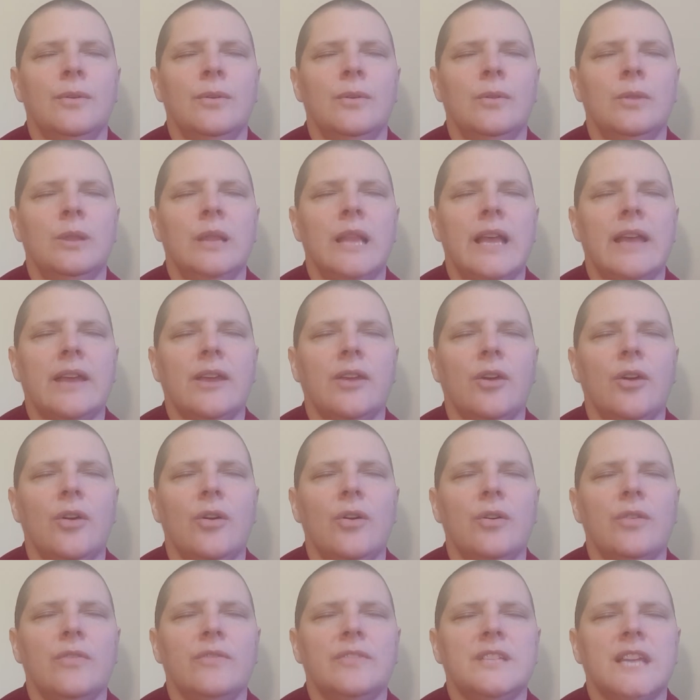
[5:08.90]
Let
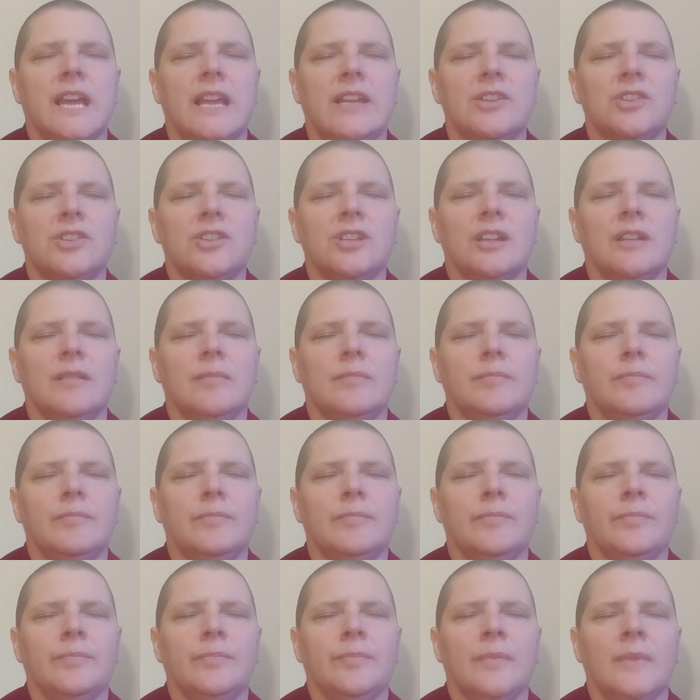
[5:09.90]
go of tension.
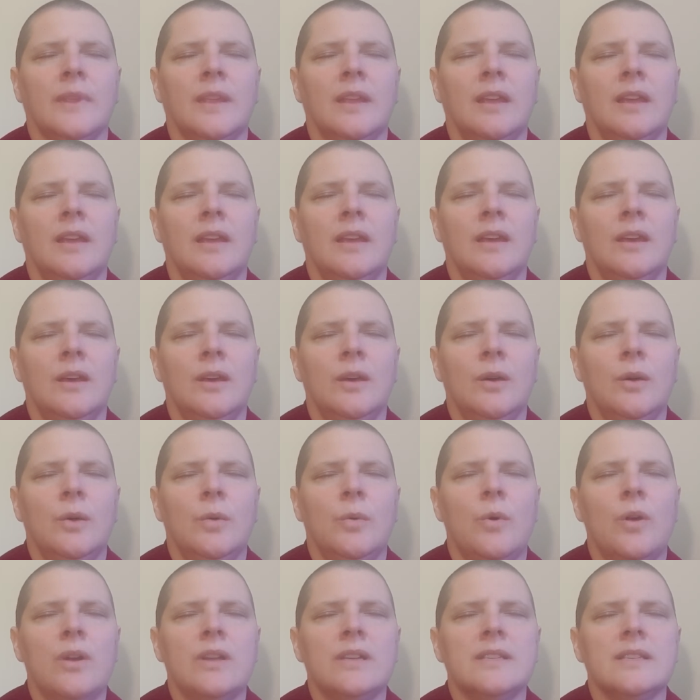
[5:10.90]

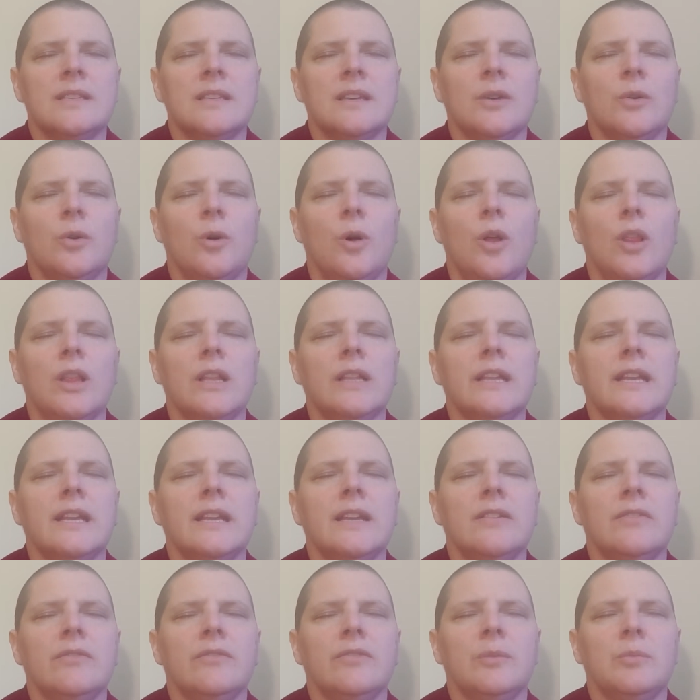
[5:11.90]
What is the
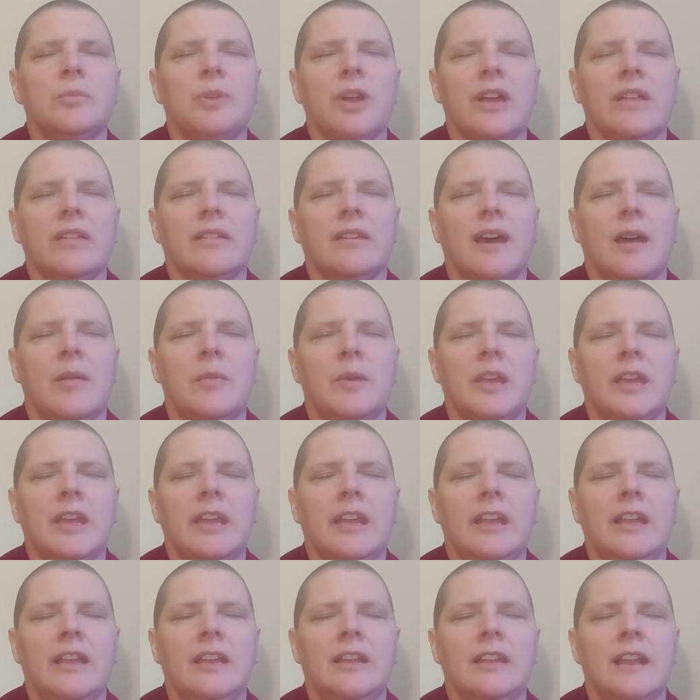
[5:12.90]
quality of the breath coming
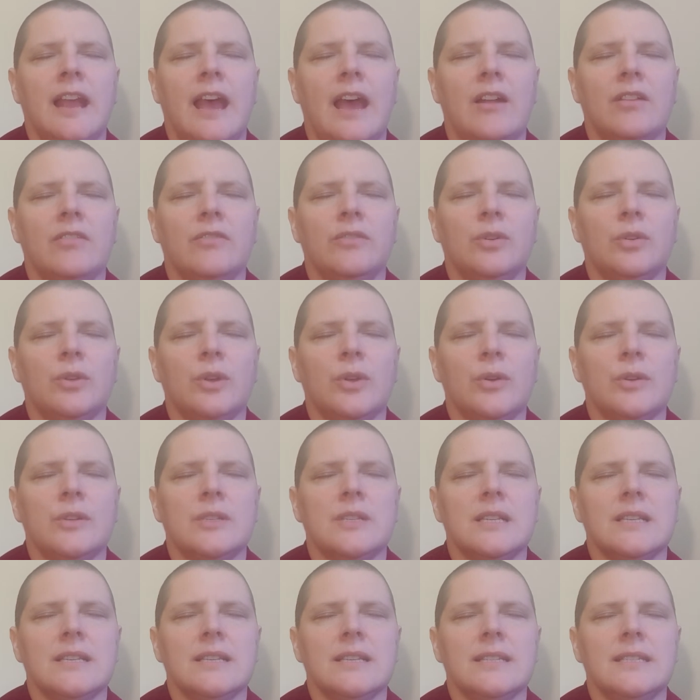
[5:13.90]
in and out of your nose?
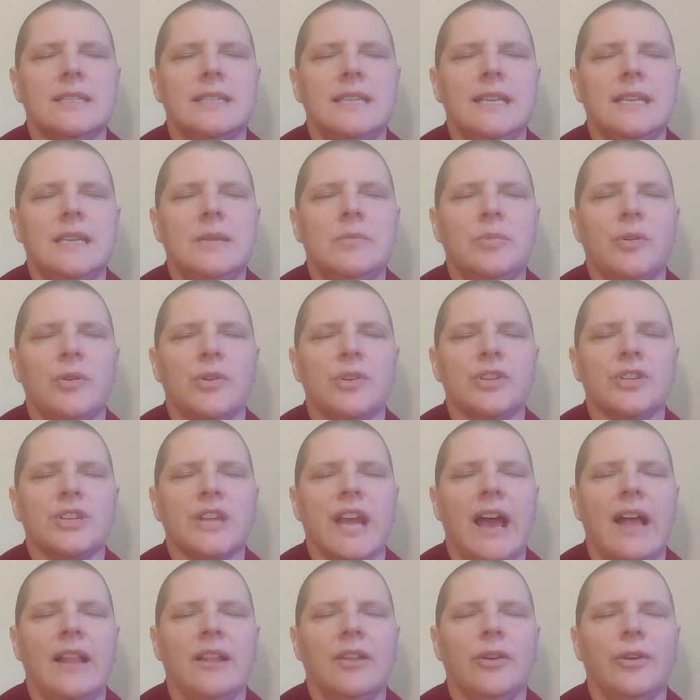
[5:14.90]
Is it deep or
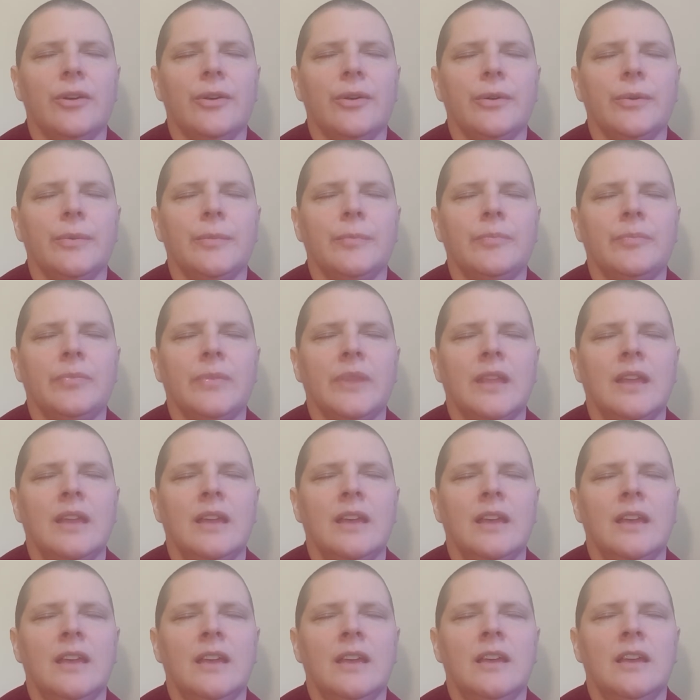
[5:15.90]
shallow?
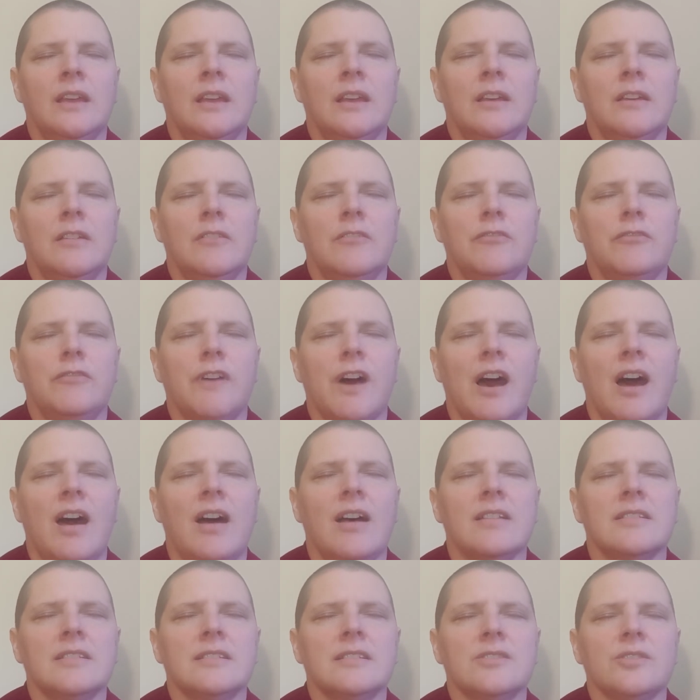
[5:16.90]

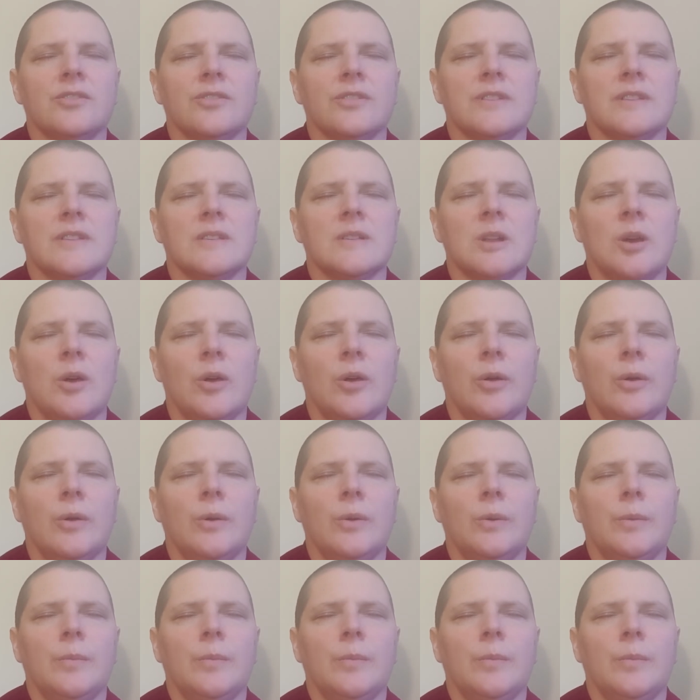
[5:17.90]
Fast or slow?